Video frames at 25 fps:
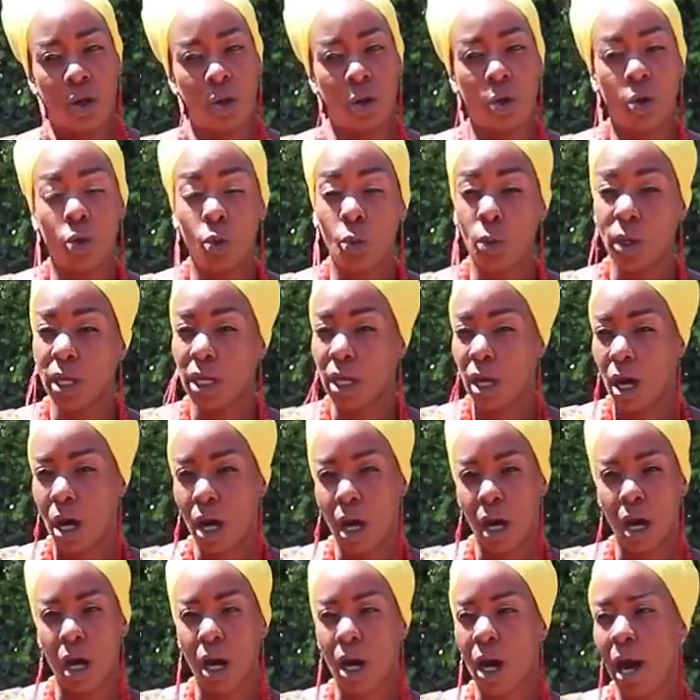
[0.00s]
who we
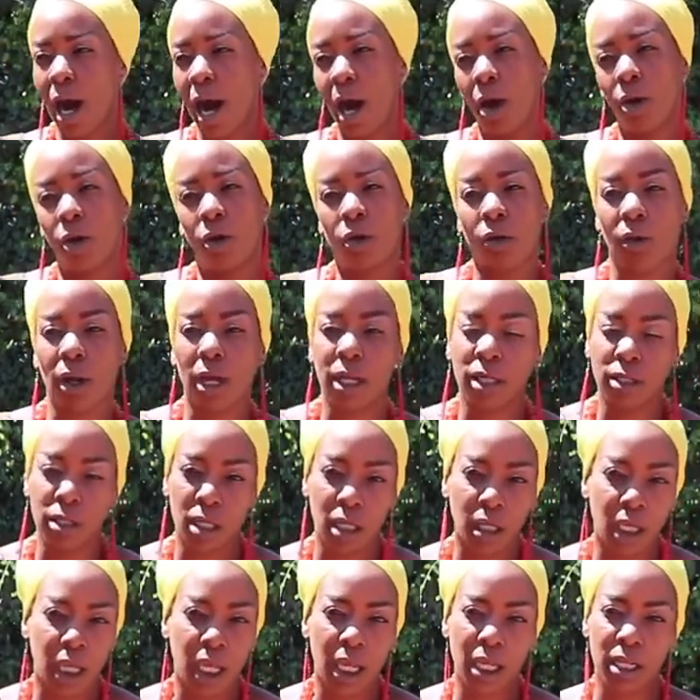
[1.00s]
are, how great
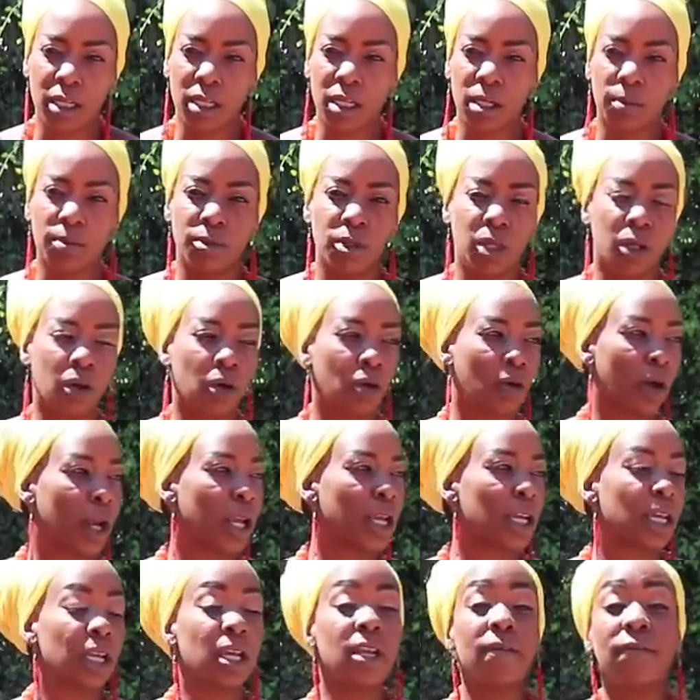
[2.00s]
the kingdoms are,
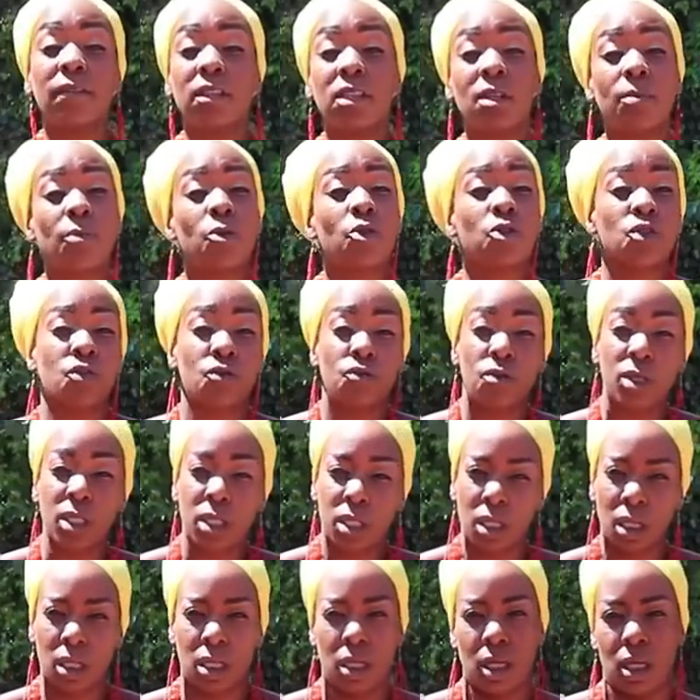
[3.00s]
even the most
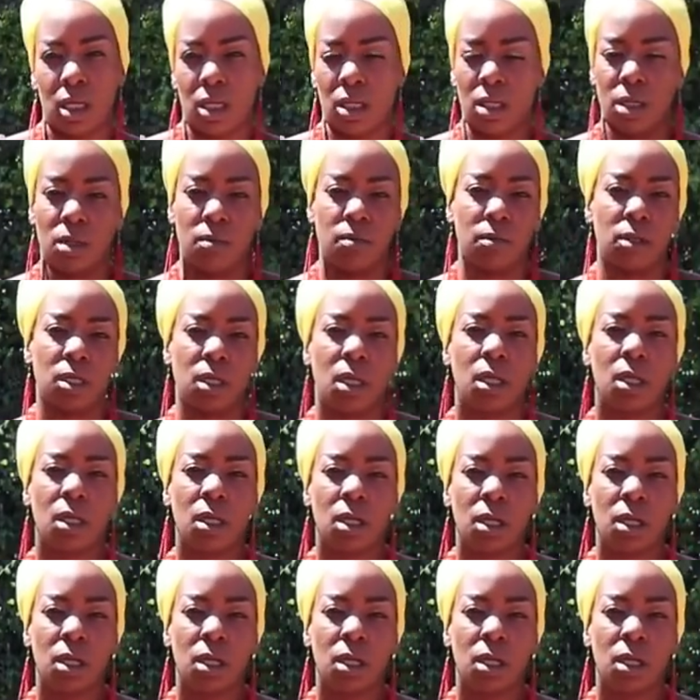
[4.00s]
recent kingdoms,